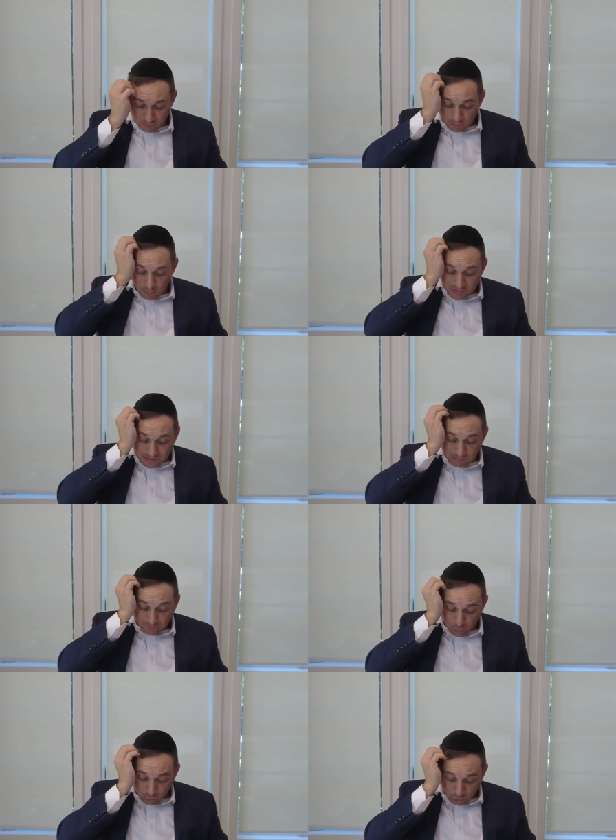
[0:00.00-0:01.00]
Remember we said
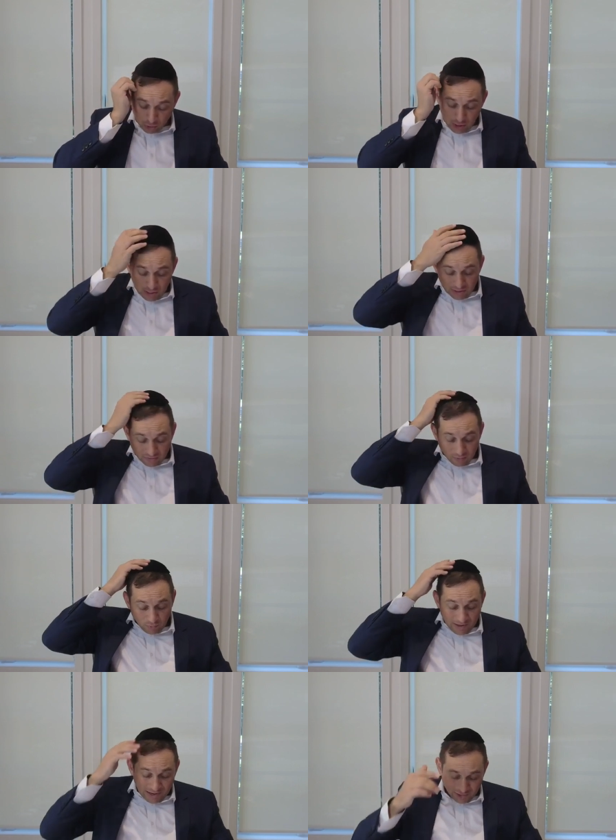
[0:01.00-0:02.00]
before that
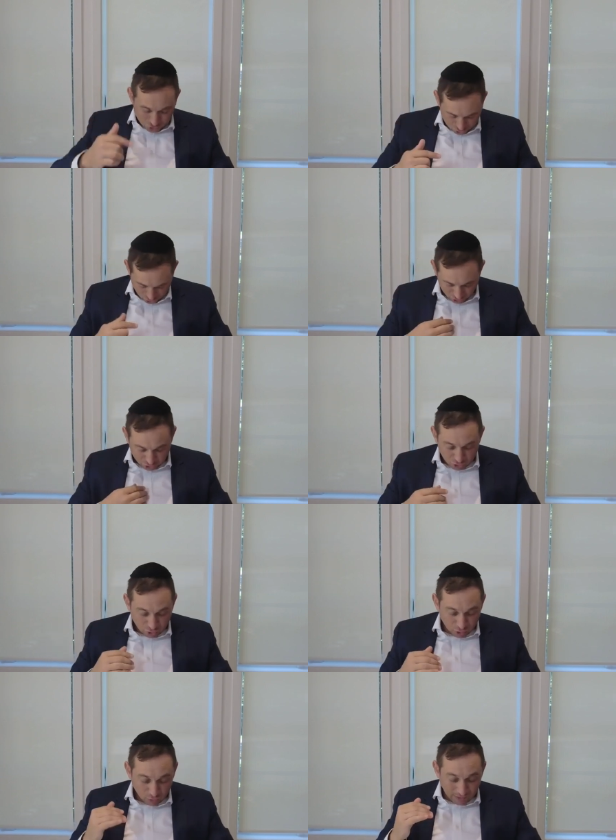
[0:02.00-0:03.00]
we had Shnosos
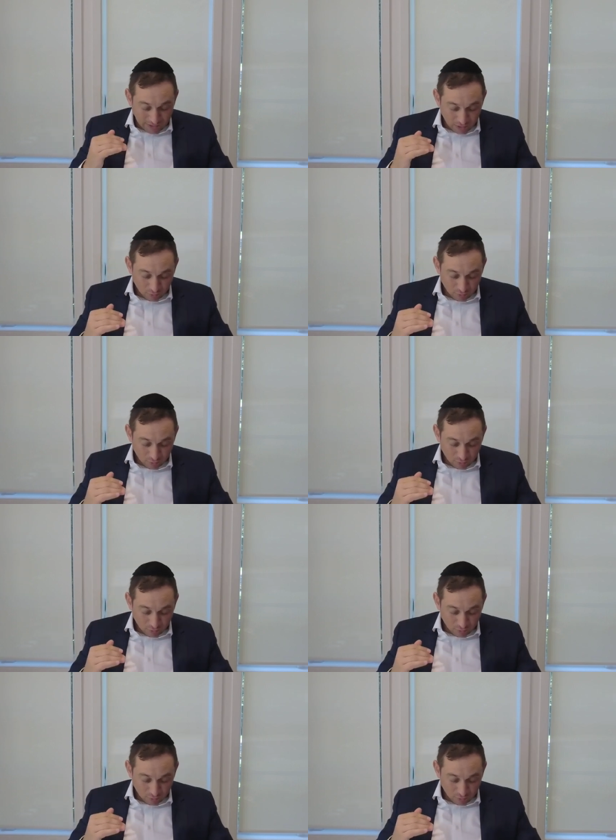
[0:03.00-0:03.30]
Hoyu Bein.